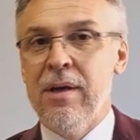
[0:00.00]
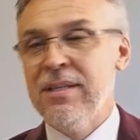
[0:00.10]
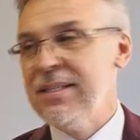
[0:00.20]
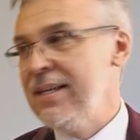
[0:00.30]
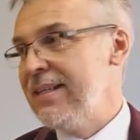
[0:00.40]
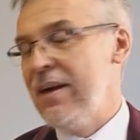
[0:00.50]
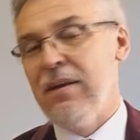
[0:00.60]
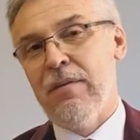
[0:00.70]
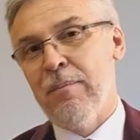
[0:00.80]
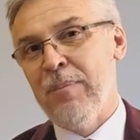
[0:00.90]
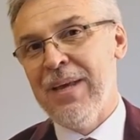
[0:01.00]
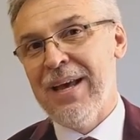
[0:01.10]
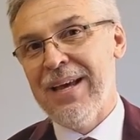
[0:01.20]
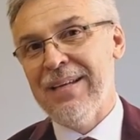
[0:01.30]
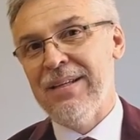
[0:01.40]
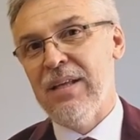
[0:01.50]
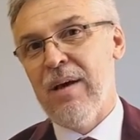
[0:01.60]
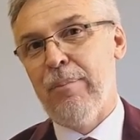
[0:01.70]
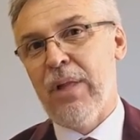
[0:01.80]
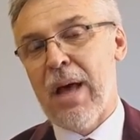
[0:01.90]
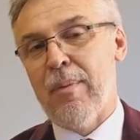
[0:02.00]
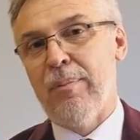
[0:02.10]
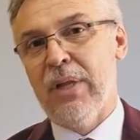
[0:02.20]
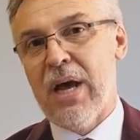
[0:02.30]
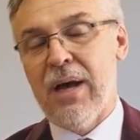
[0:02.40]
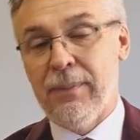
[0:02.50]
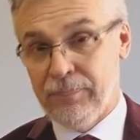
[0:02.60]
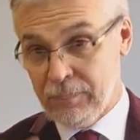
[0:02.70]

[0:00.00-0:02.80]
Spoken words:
sit down in behind the blah, blah, blah.